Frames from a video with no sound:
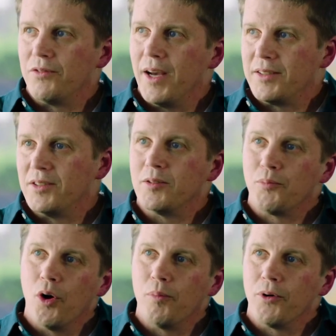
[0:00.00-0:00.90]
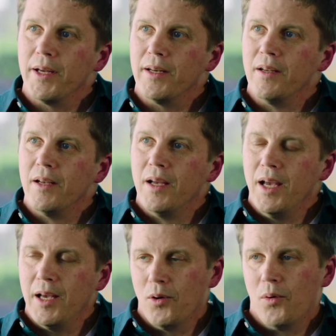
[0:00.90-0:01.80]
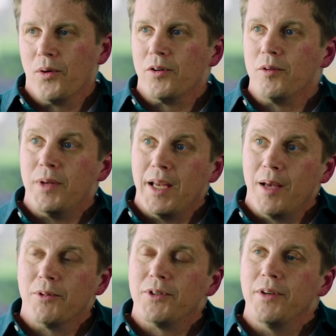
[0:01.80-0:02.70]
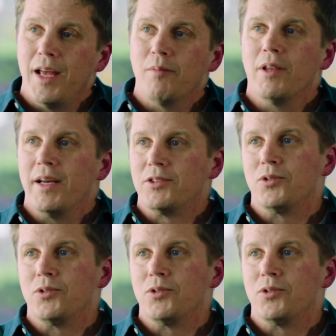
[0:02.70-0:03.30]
effects is appropriate in order to be able to enable that